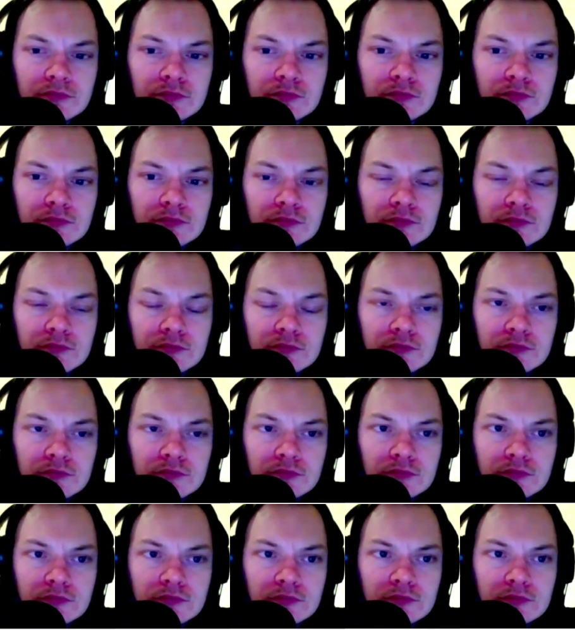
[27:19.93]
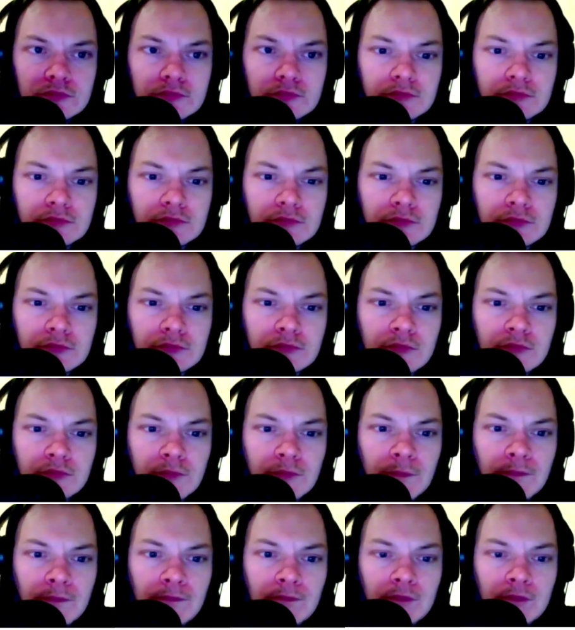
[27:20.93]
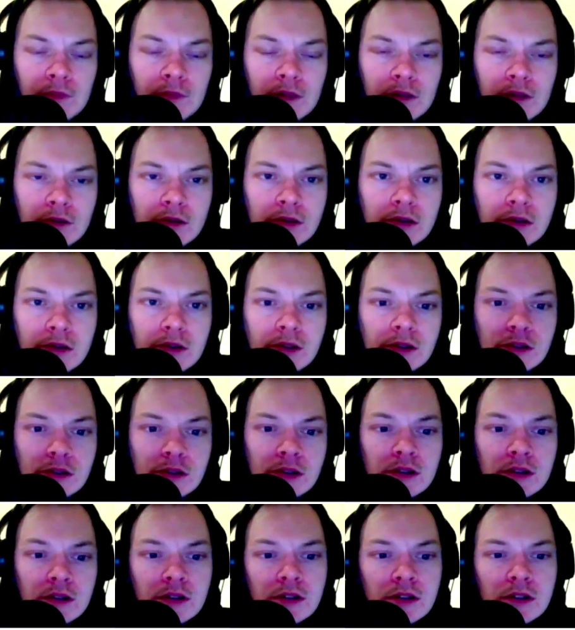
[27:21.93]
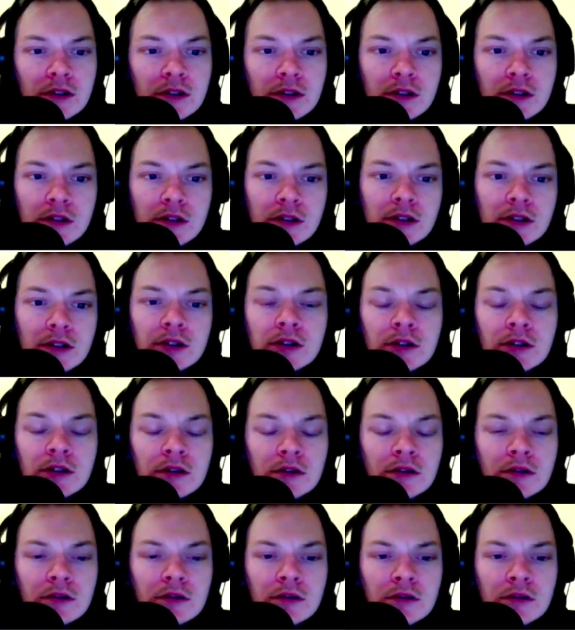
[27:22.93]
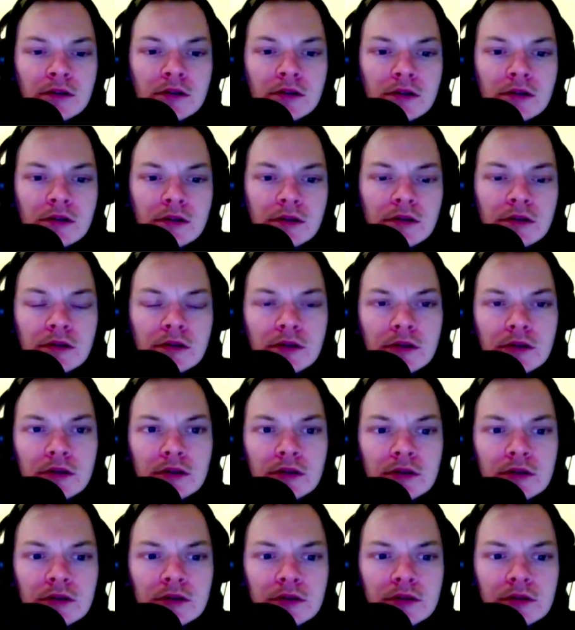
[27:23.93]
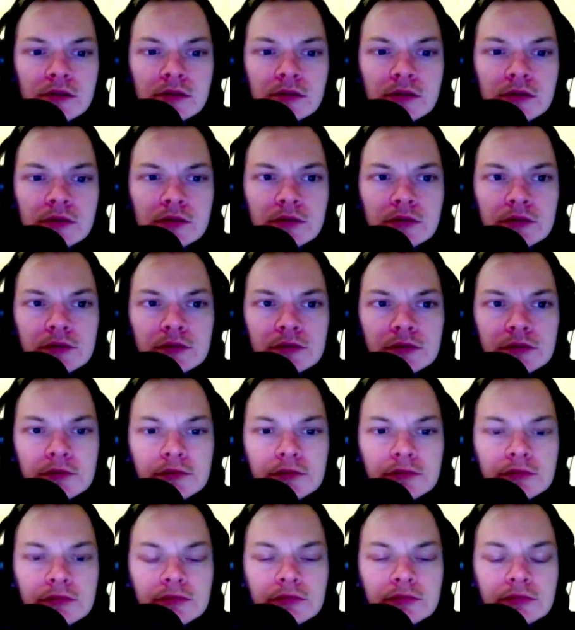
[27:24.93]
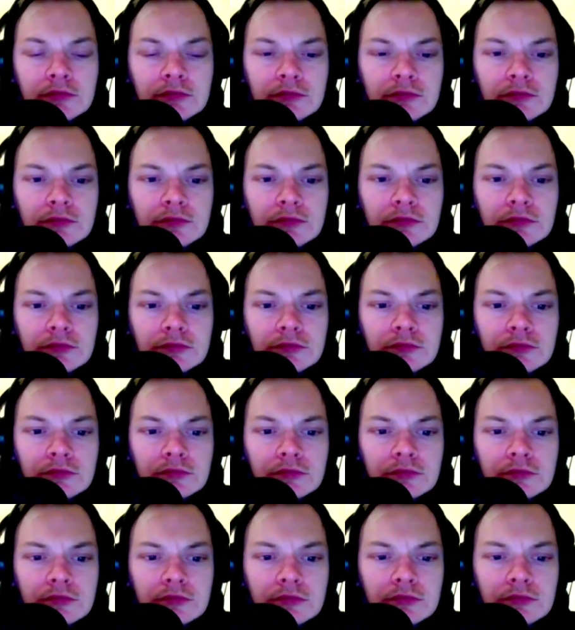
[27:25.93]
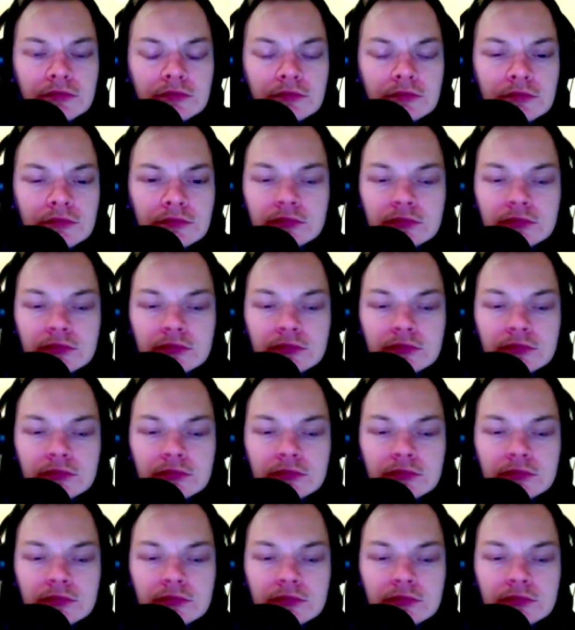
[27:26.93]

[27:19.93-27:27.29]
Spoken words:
The person shown says nothing.